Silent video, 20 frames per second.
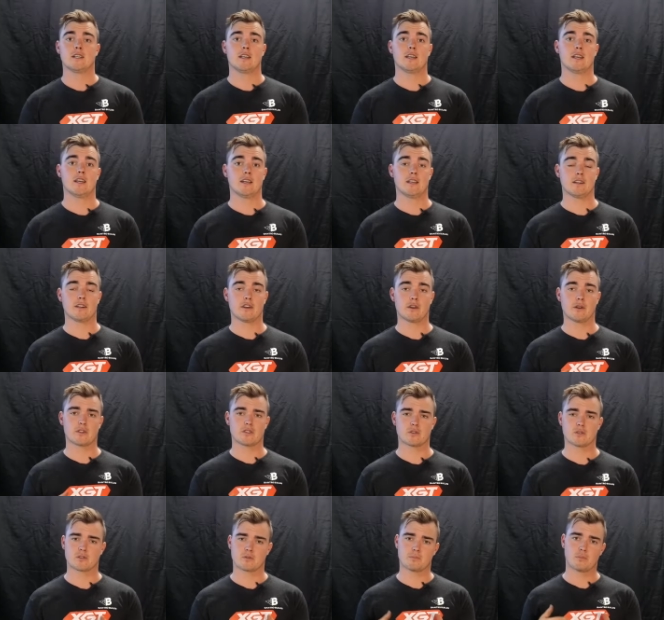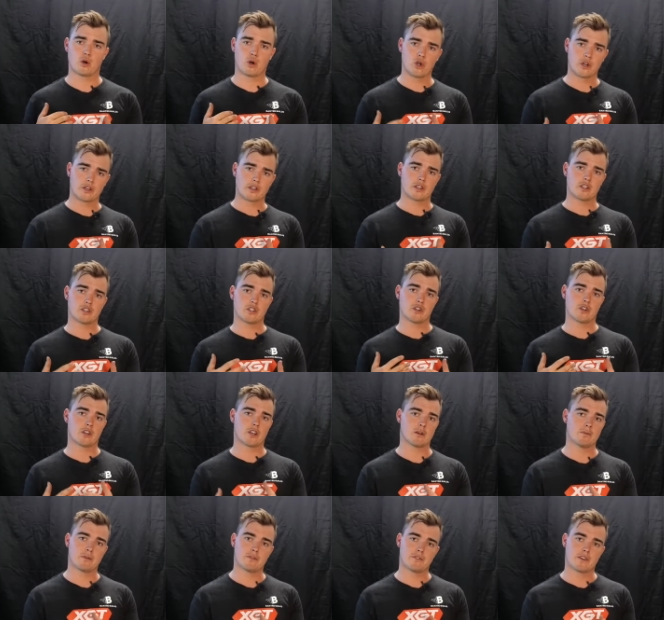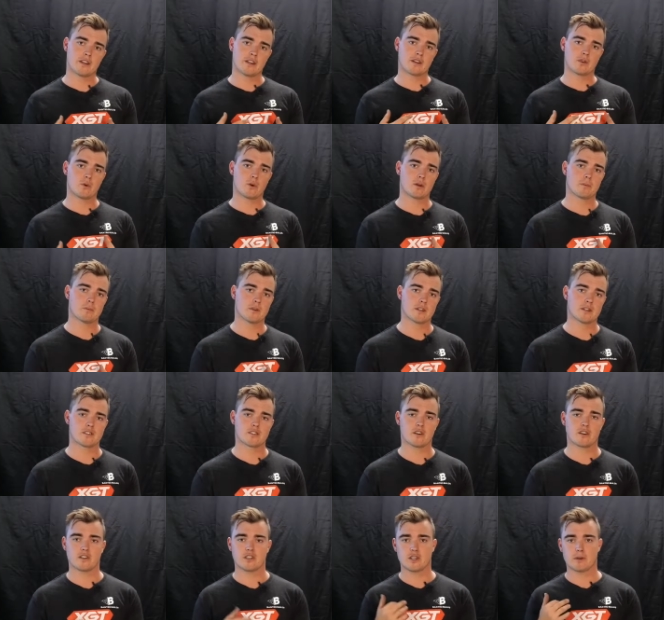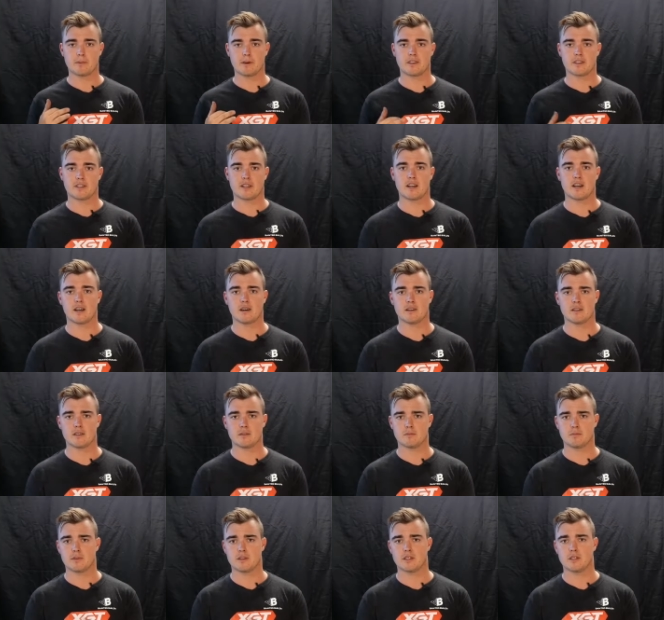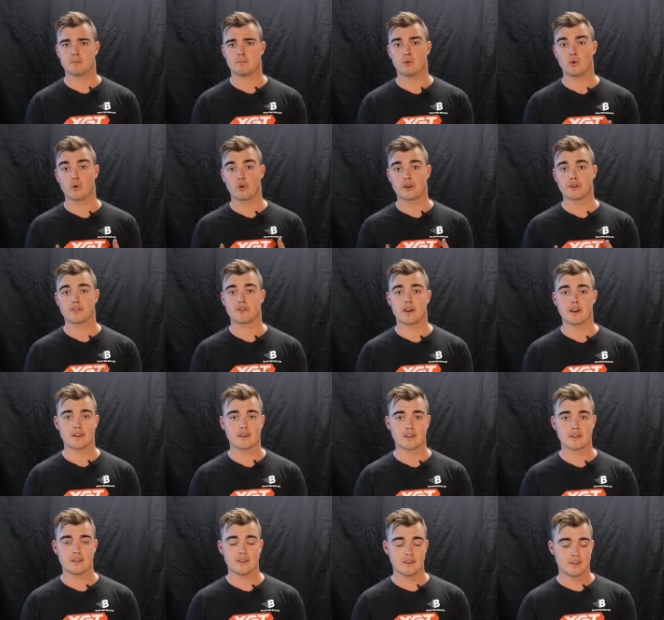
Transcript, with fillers: and I noticed it was pulling and jerking my van quite a bit so I jumped out the car in the, in the pouring rain